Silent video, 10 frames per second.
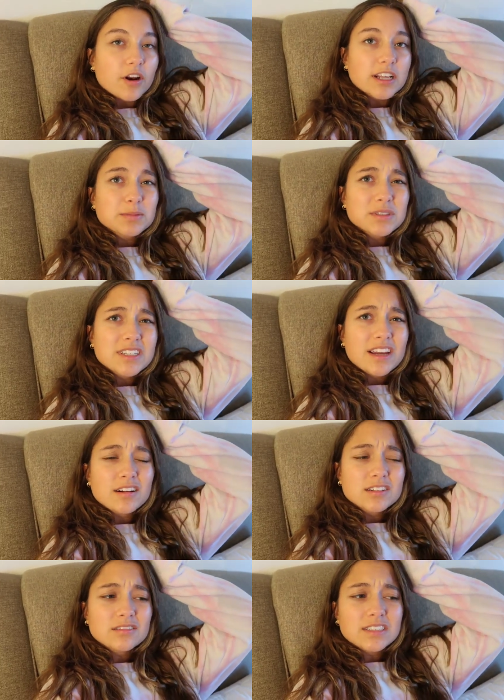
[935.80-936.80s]
They're not supposed to get
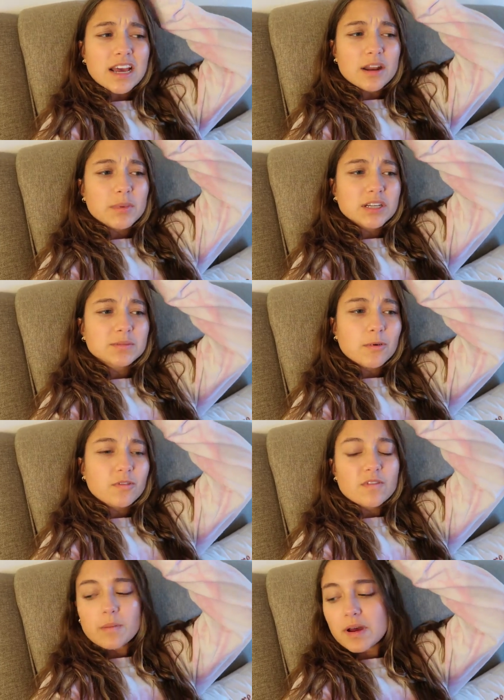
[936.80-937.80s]
here until 10 because
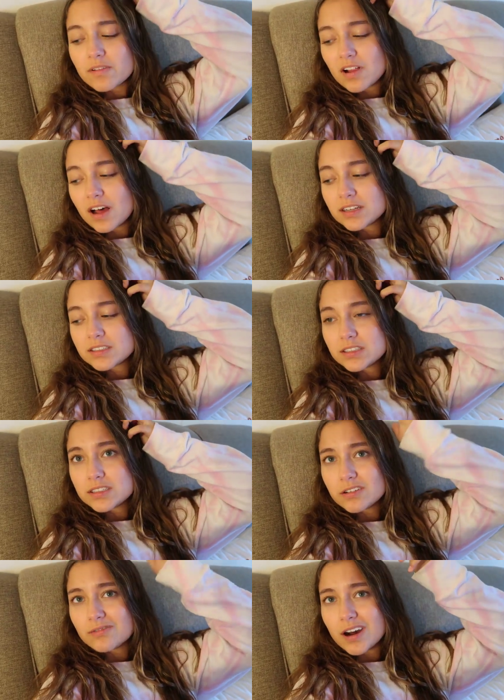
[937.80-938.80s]
both of them have class
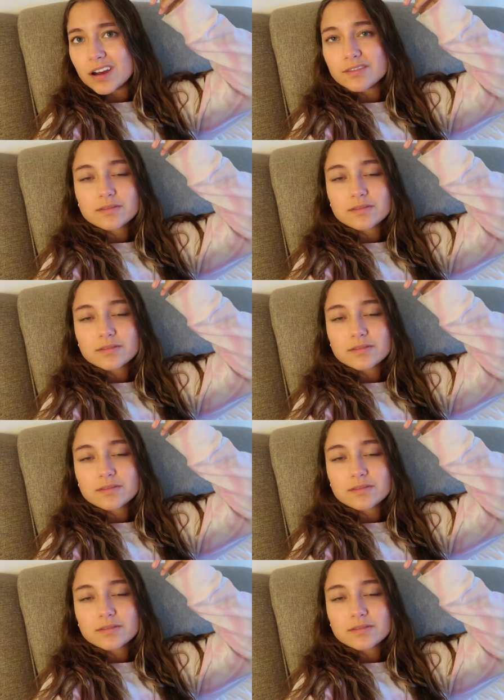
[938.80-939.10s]
until 5.